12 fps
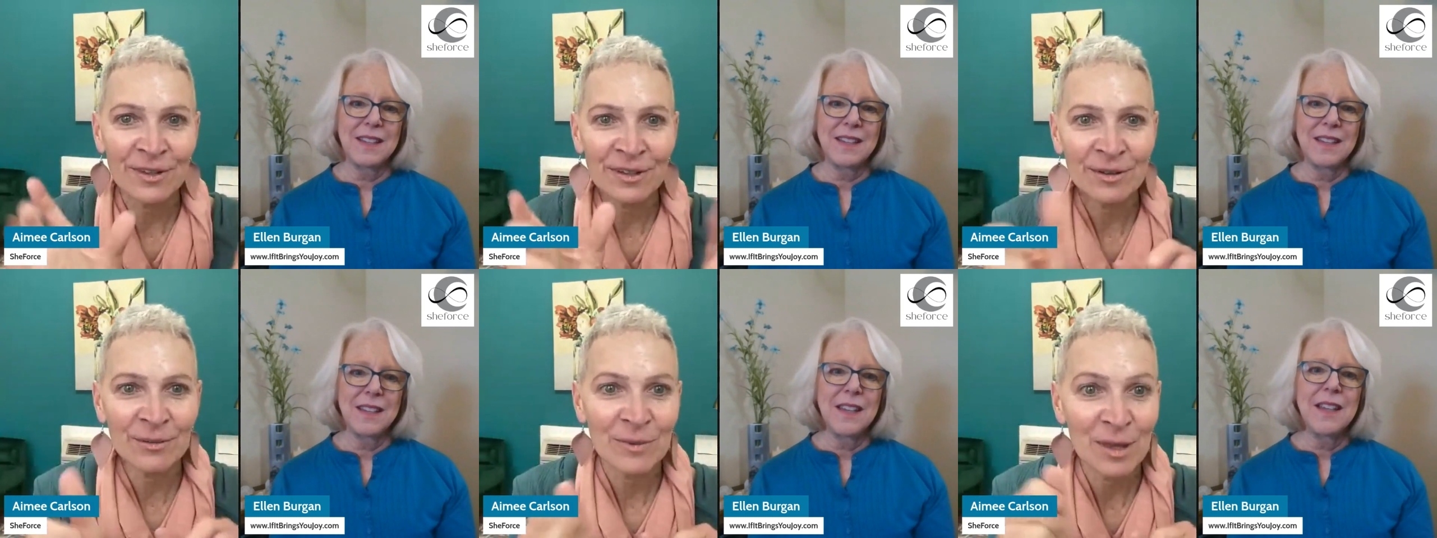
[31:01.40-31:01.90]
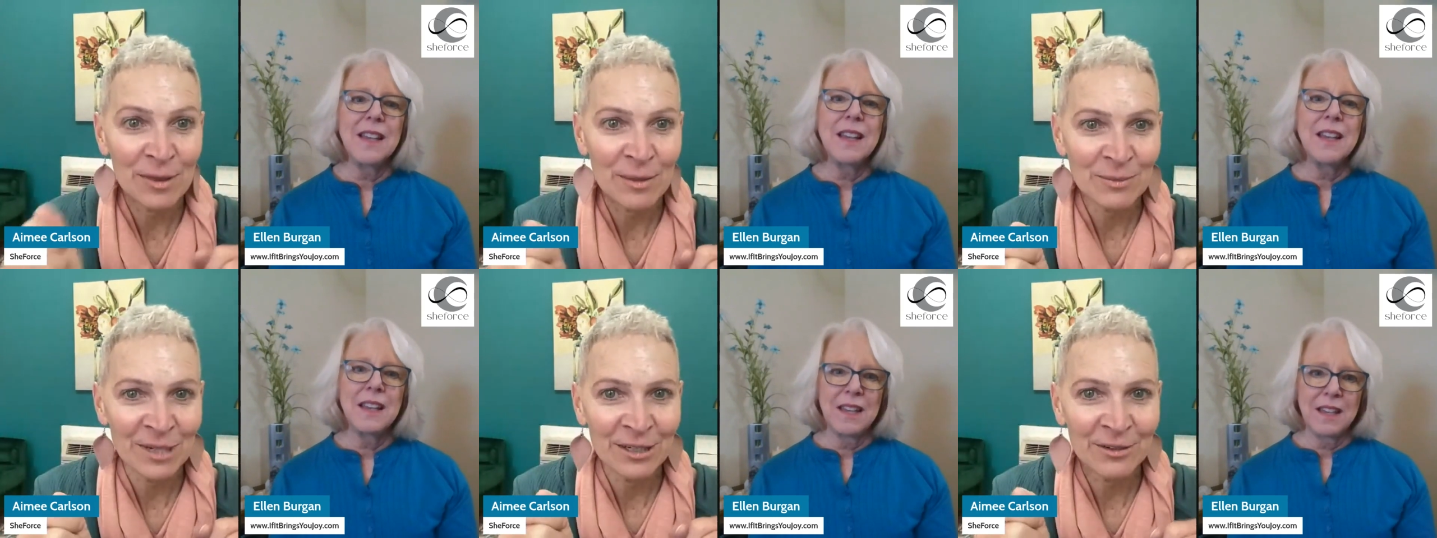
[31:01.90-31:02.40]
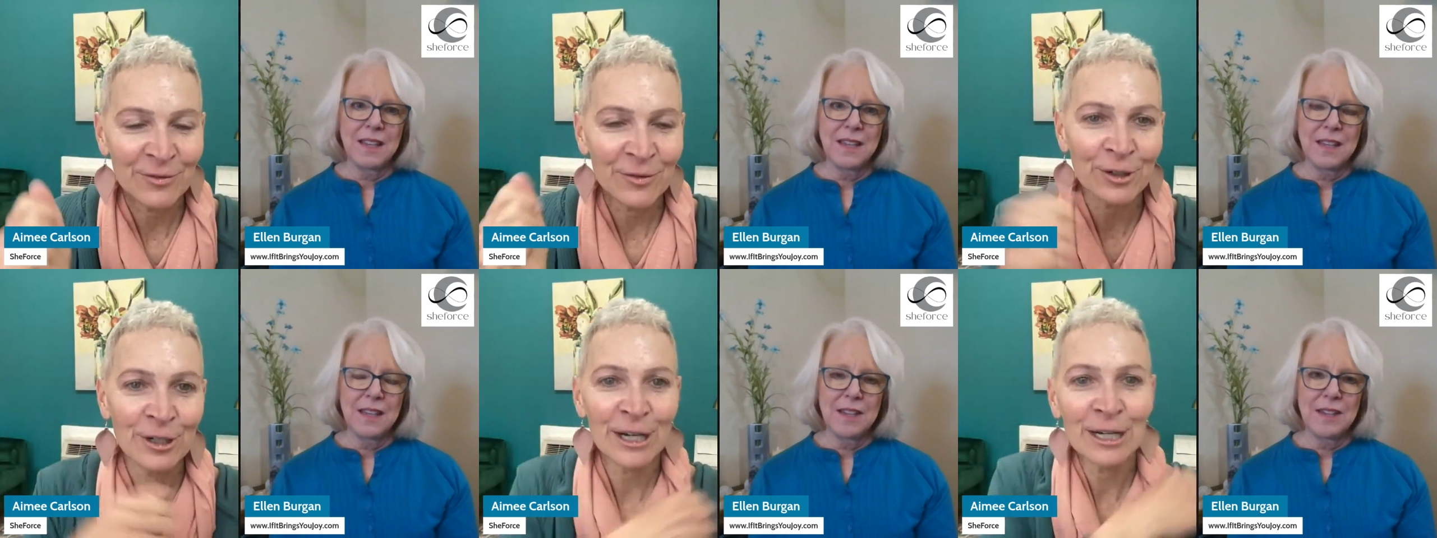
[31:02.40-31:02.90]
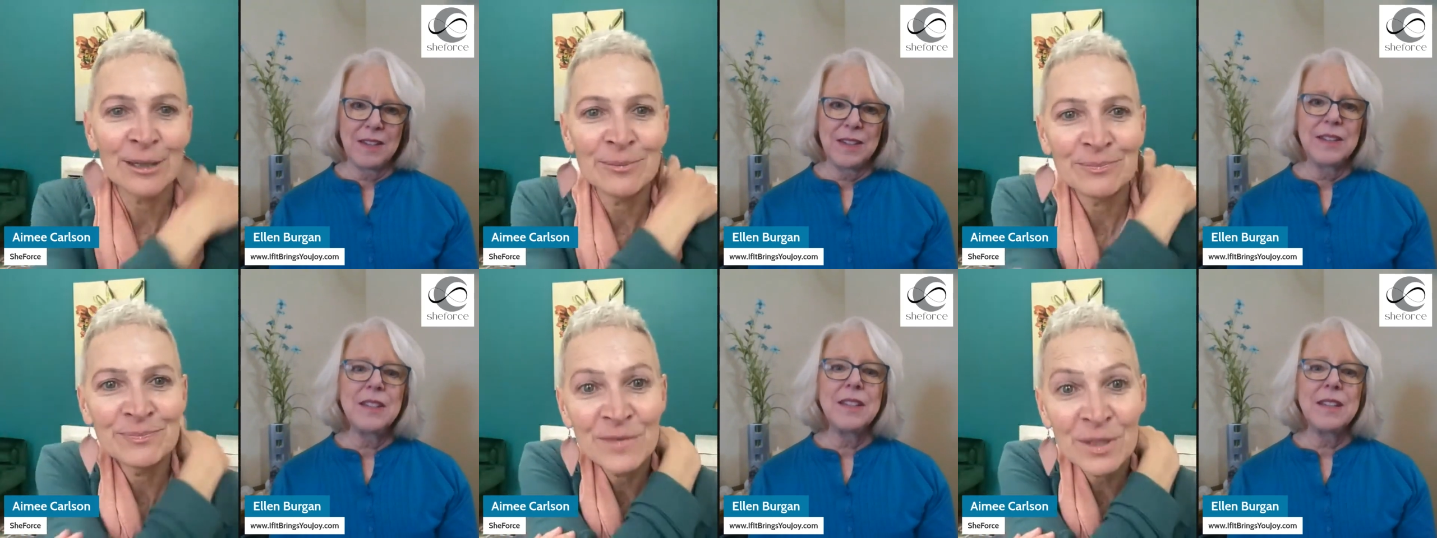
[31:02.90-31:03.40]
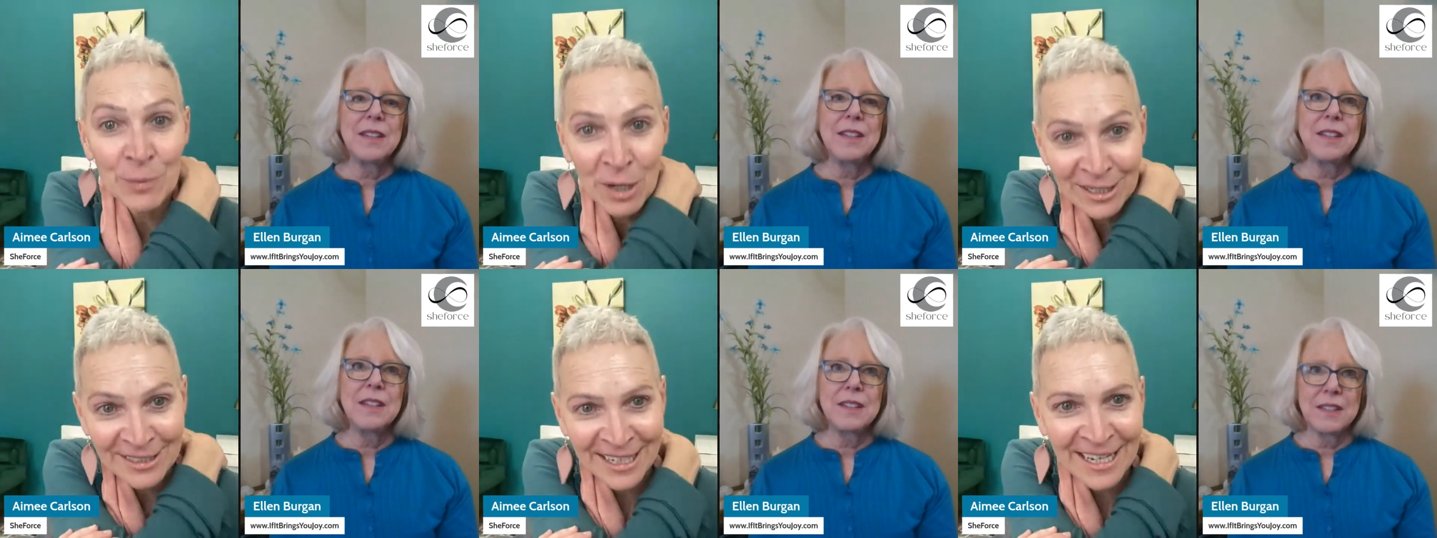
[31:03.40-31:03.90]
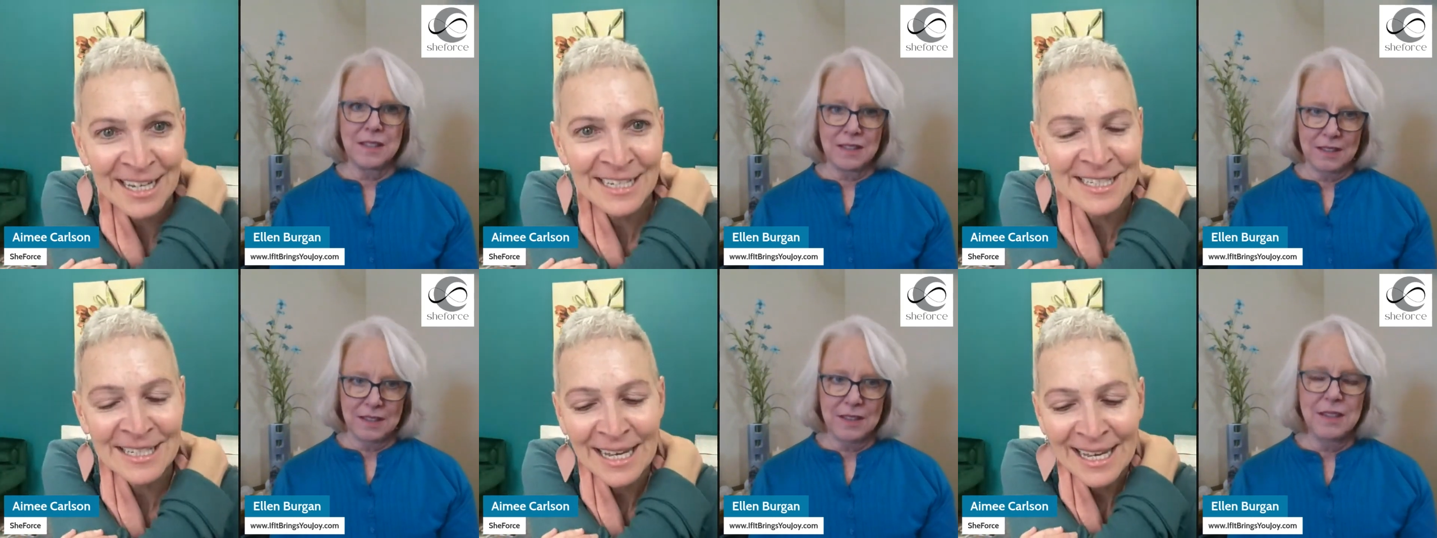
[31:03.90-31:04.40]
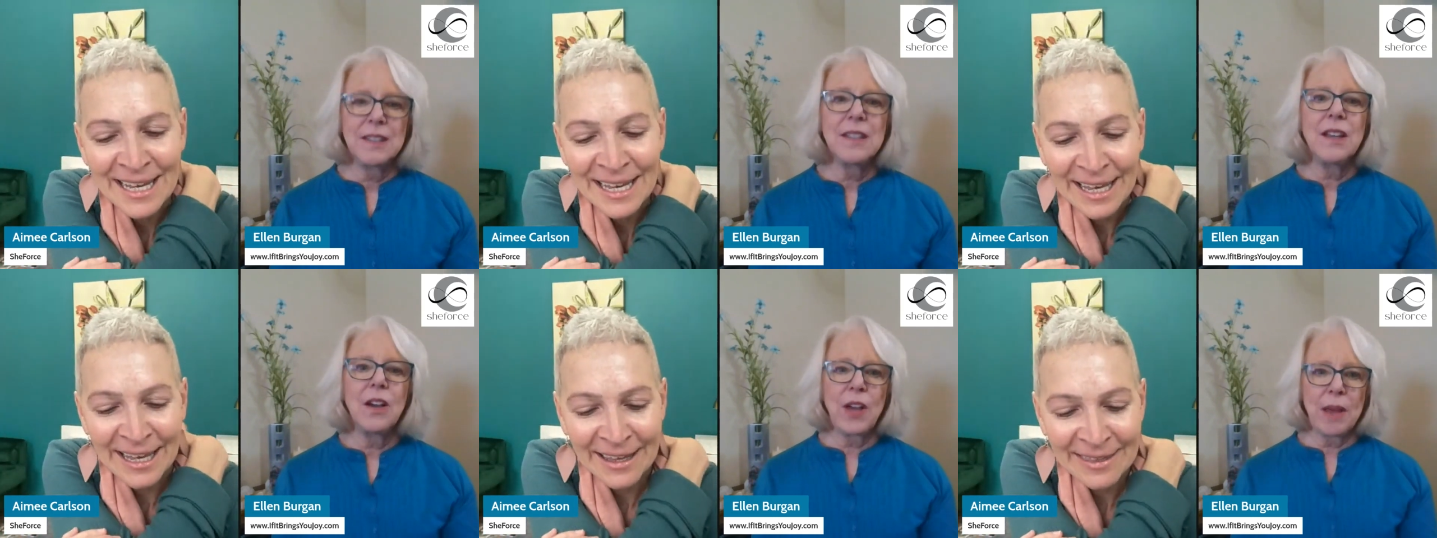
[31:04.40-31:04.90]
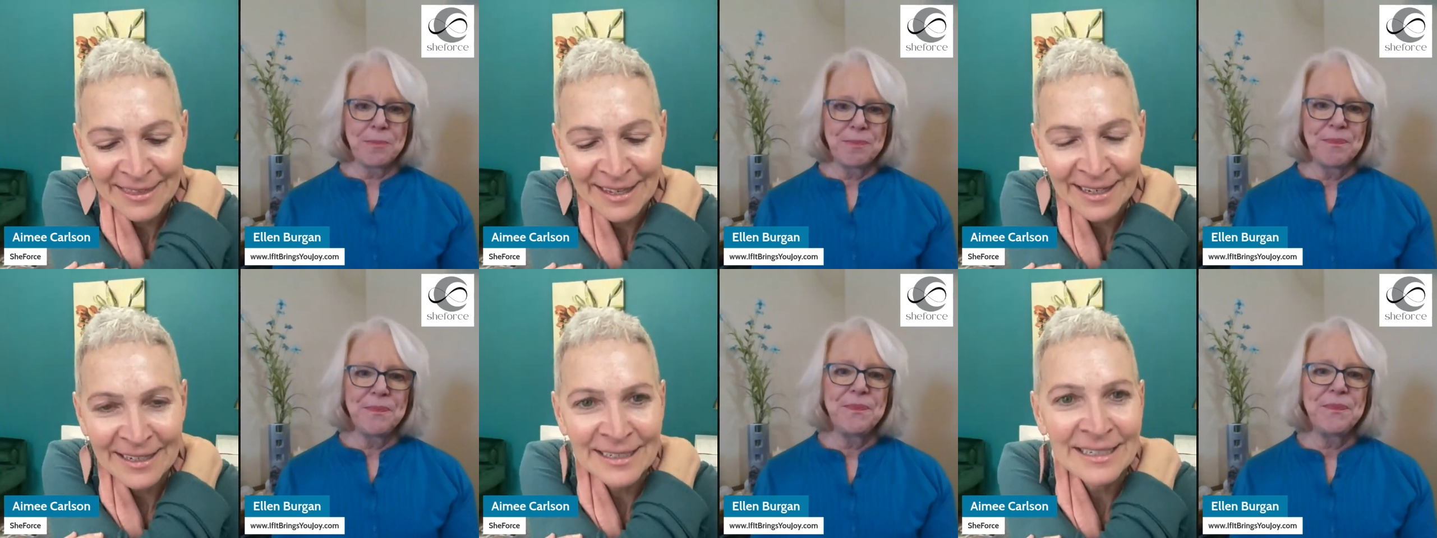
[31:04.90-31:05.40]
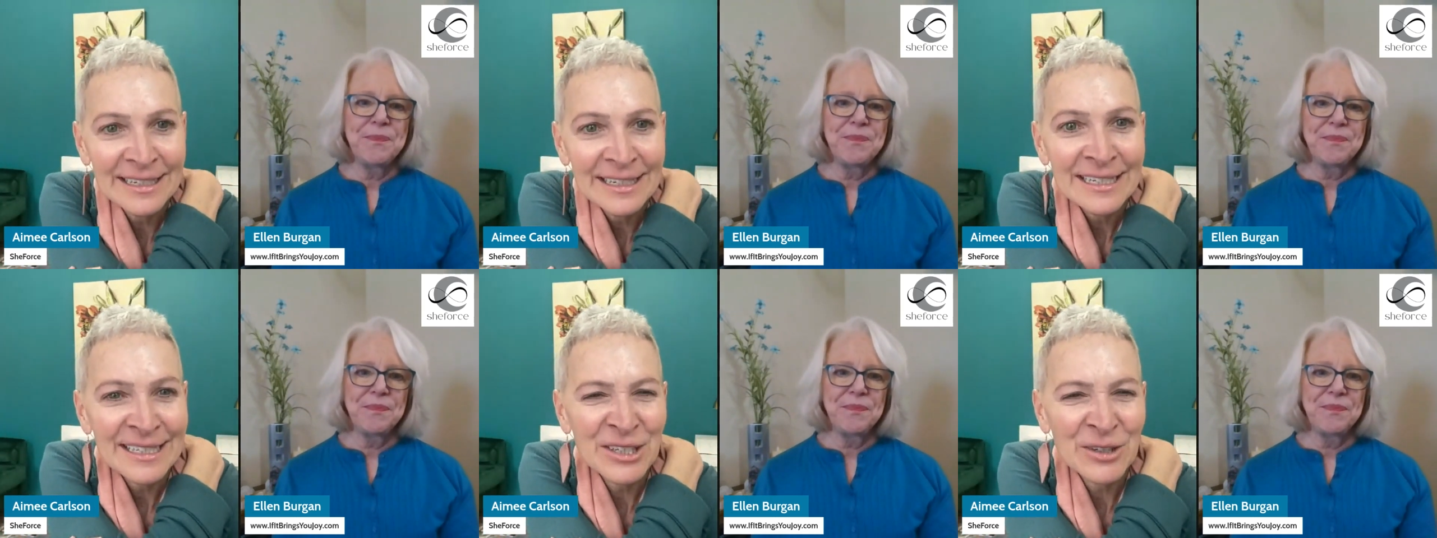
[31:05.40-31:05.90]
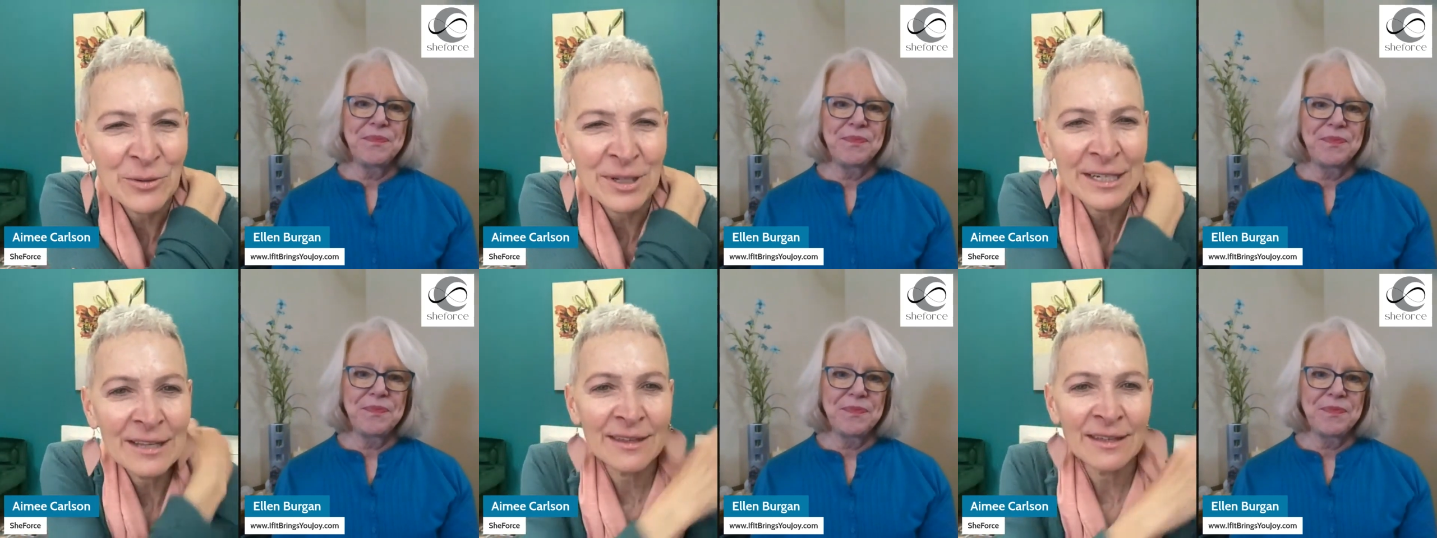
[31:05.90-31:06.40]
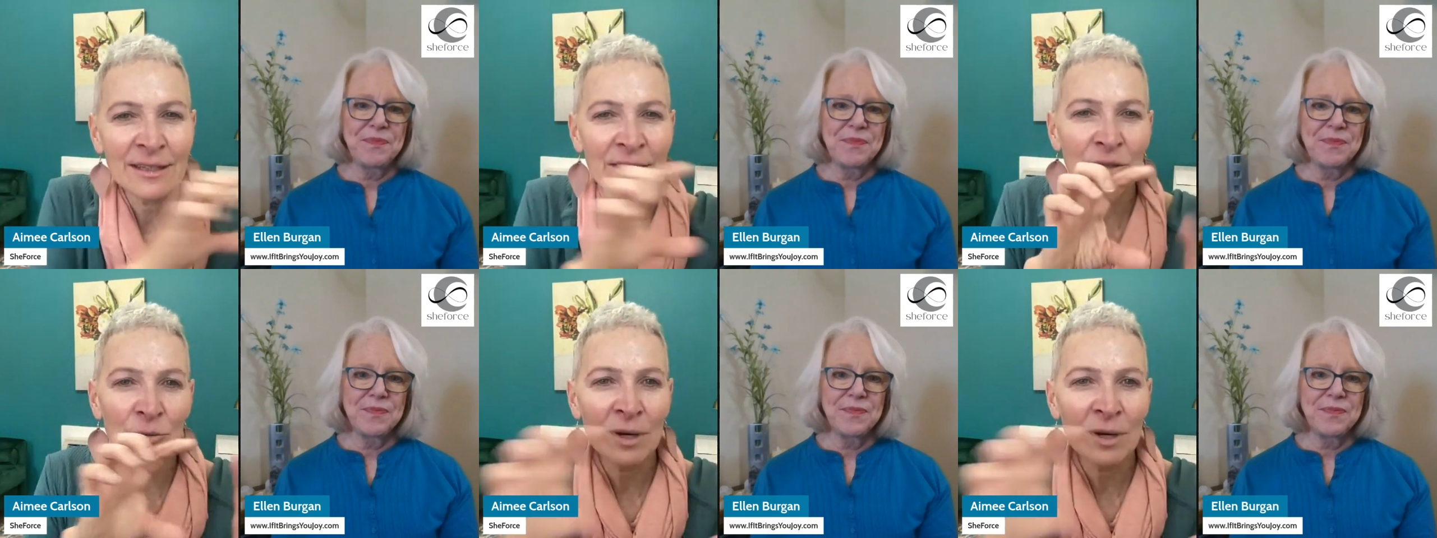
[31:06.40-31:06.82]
Speaker 1: the the thumbnail for um, the podcast, and okay. you know anything that you